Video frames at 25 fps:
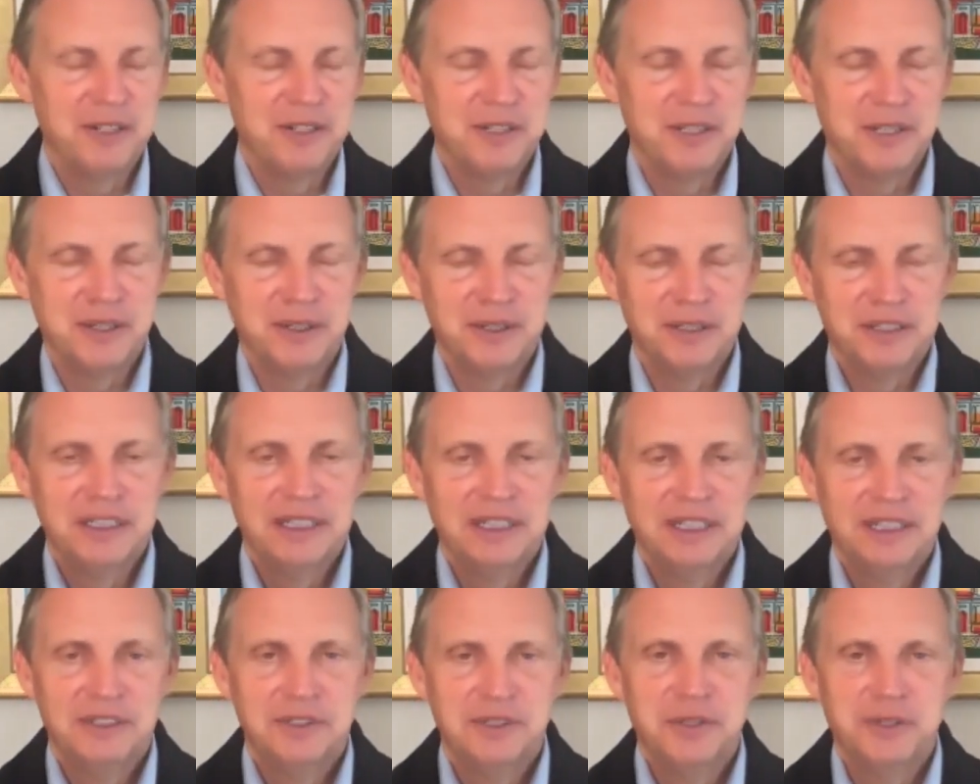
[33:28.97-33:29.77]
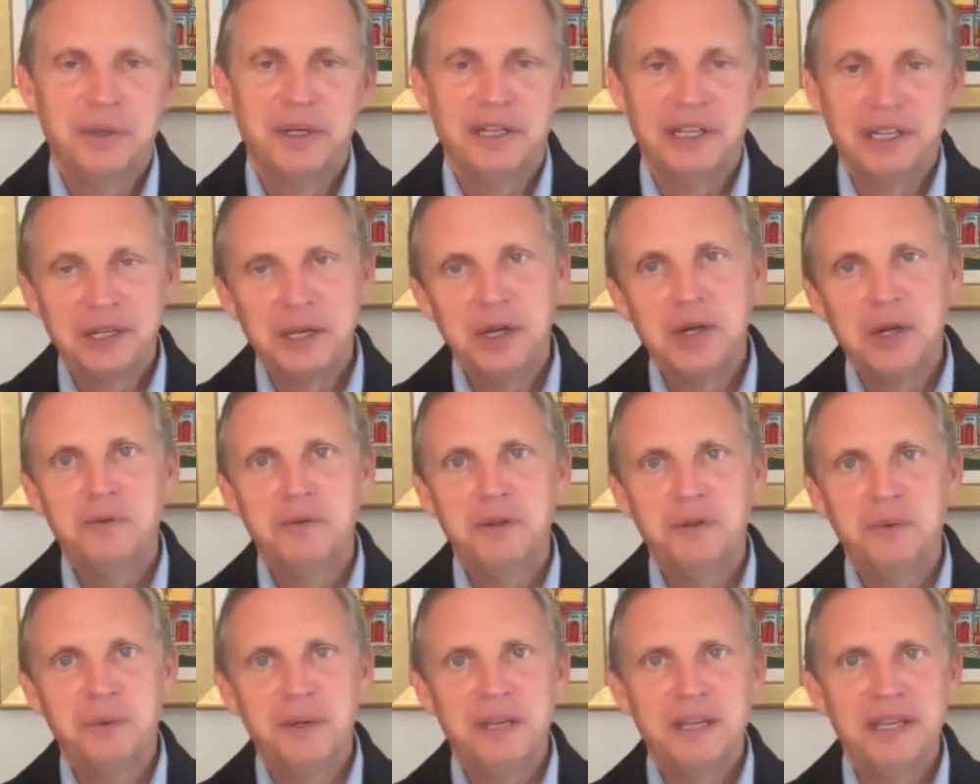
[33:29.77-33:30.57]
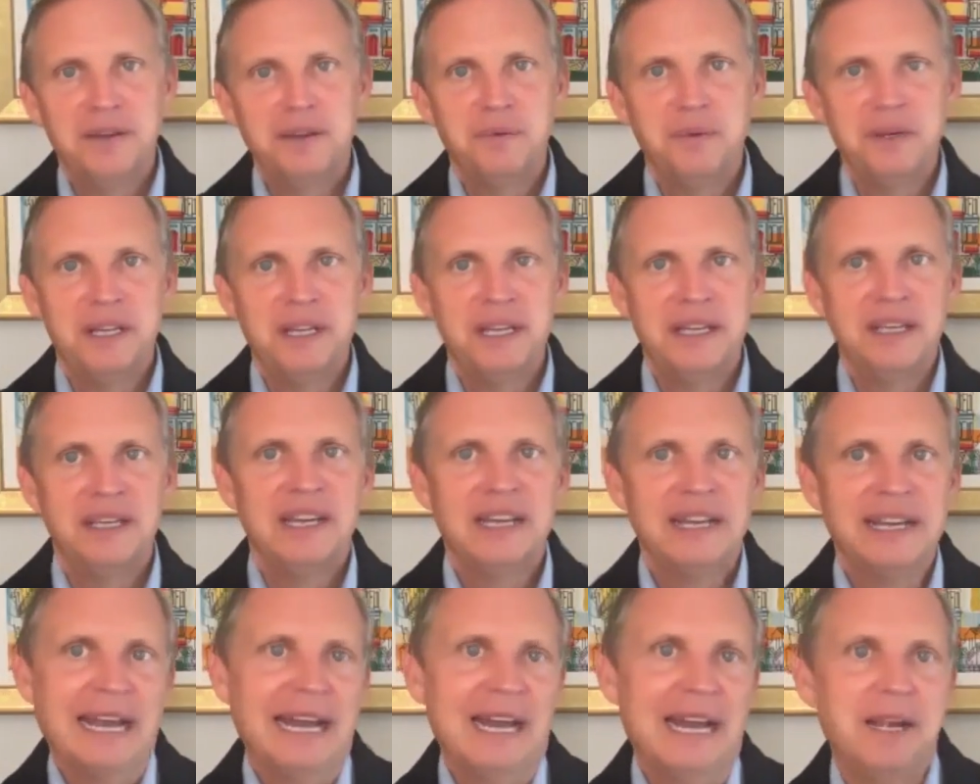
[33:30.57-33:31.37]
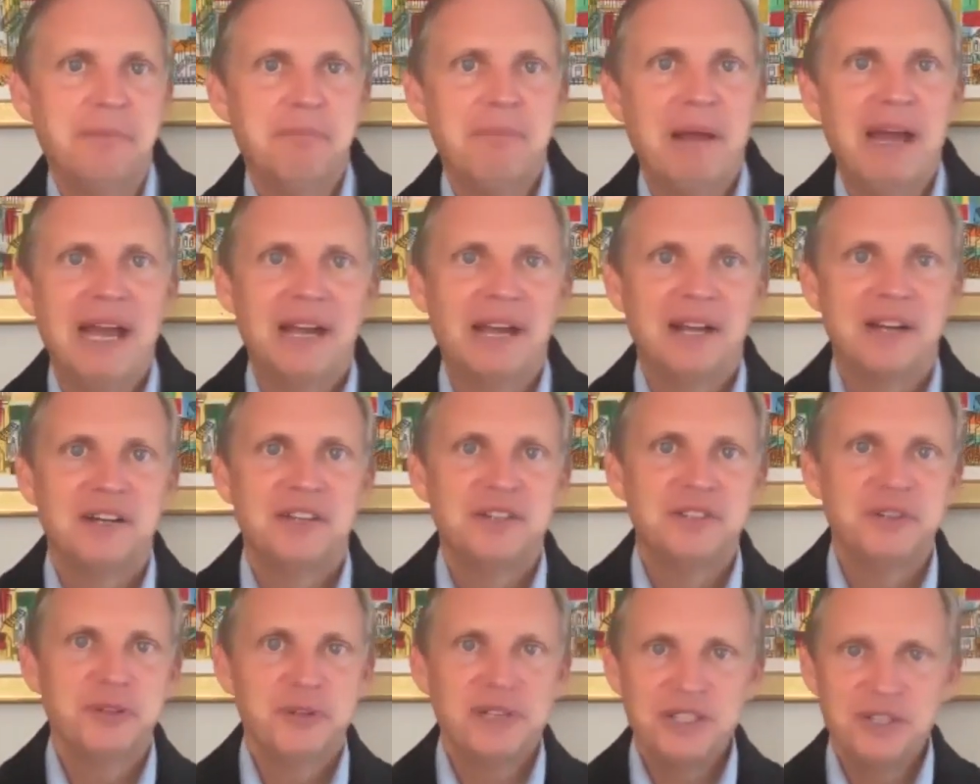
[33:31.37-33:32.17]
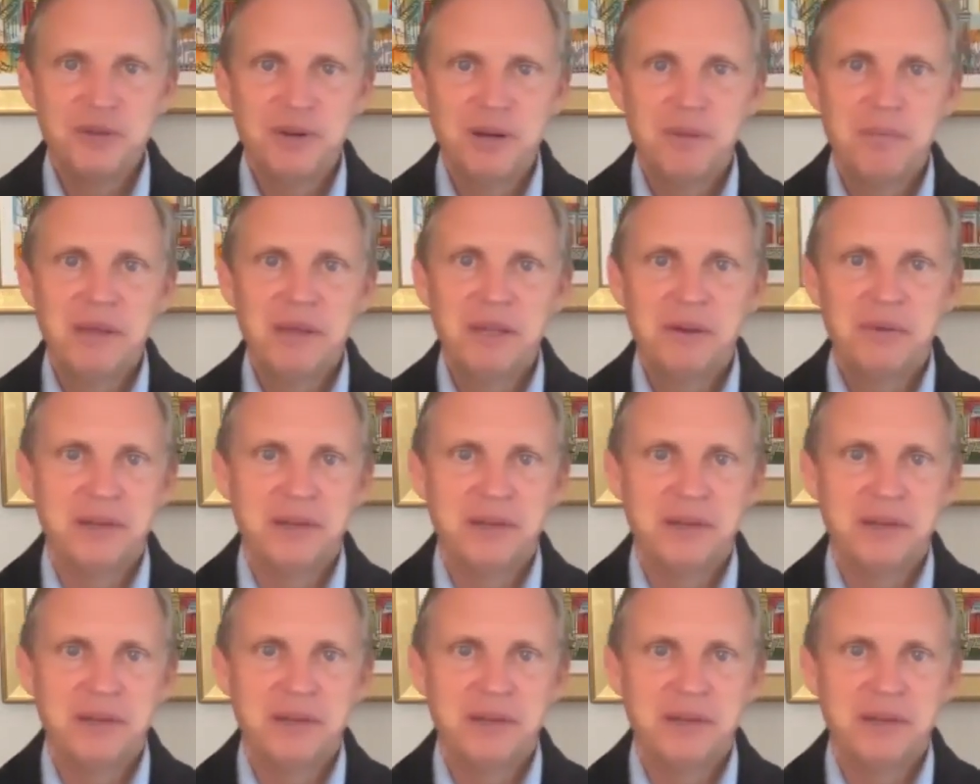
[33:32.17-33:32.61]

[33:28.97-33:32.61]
So during COVID, we cut back on tree trimming.